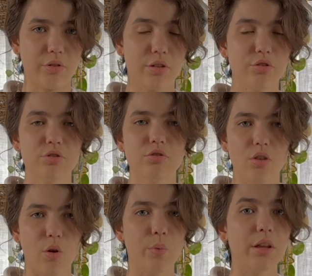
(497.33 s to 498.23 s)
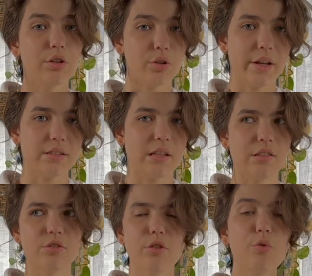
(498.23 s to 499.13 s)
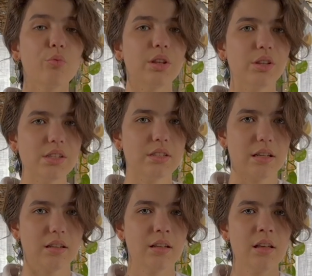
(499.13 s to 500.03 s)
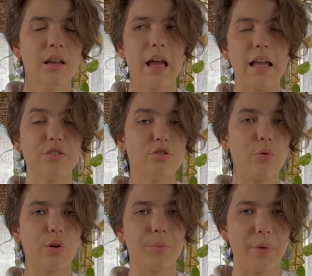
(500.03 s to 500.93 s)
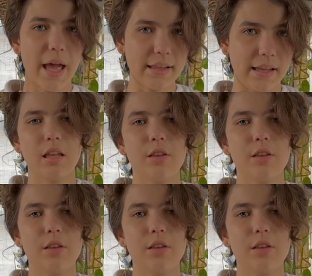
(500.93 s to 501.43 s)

arc so interesting, so realistic, and so compelling.